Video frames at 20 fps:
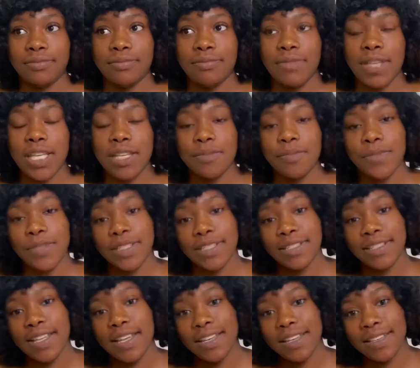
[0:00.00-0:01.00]
make
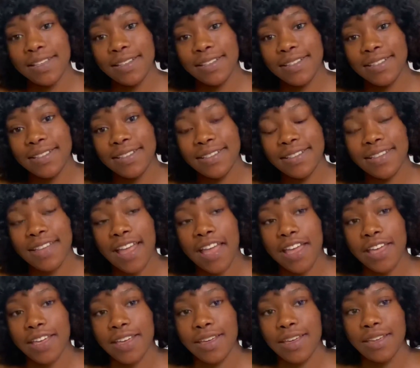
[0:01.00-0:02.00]
mistakes.
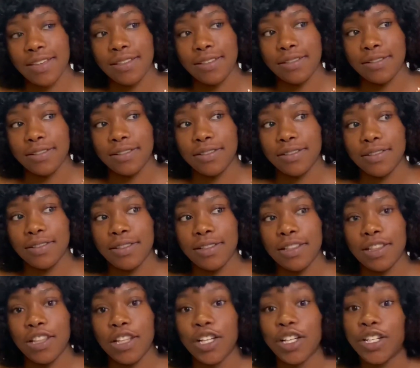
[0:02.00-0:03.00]
I can
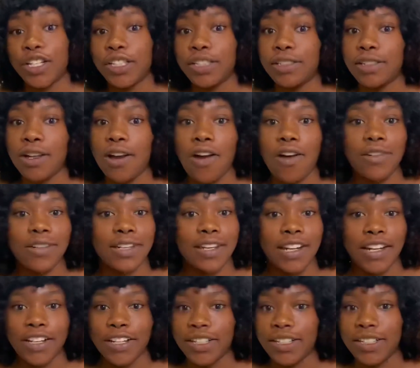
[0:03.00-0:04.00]
learn,
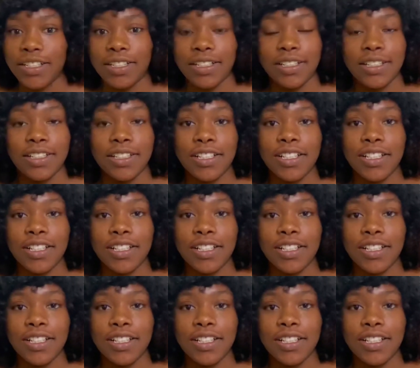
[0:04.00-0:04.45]
unlearn,